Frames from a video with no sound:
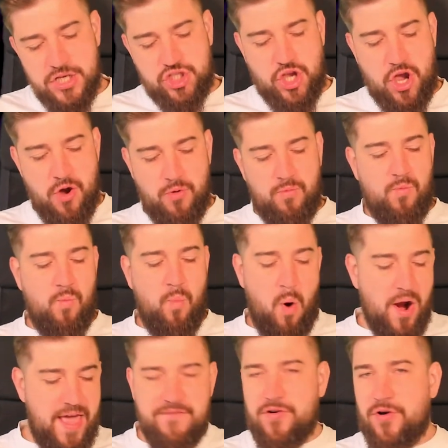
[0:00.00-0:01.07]
So
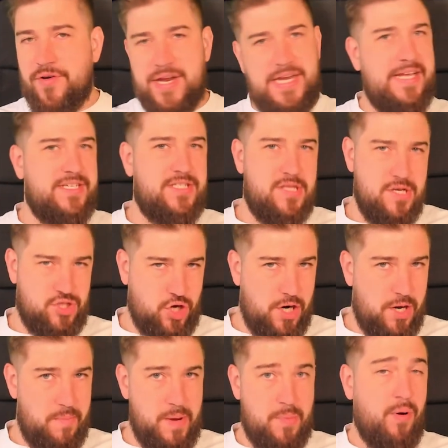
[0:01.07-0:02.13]
whatever it is that's going
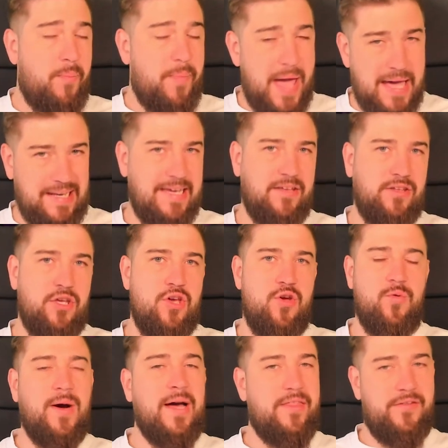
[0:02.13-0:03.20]
to be propelling
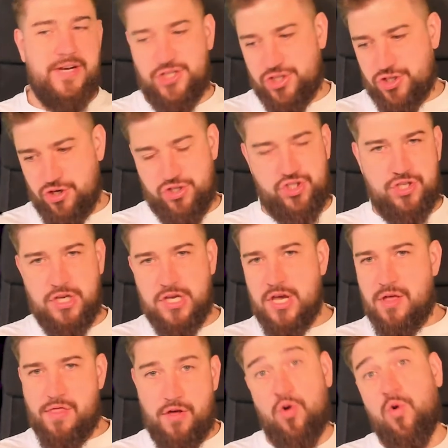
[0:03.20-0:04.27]
you, whether it's just
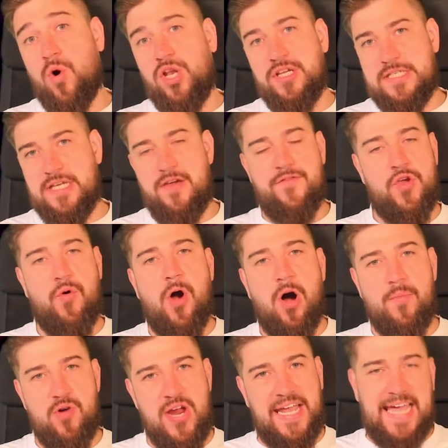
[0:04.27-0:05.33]
the quality of your
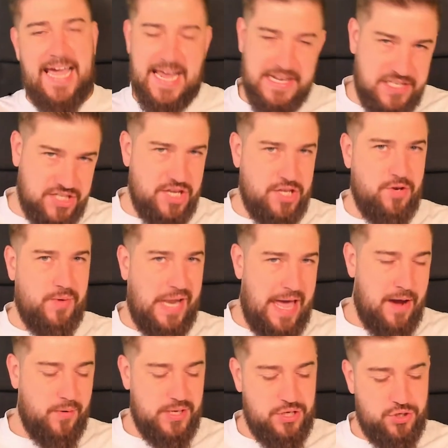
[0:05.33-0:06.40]
armor encasing you,
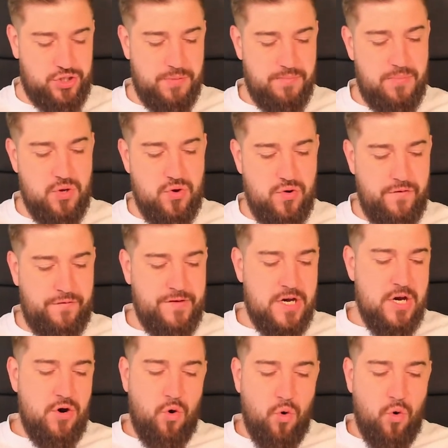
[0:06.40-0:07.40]
allowing you to move,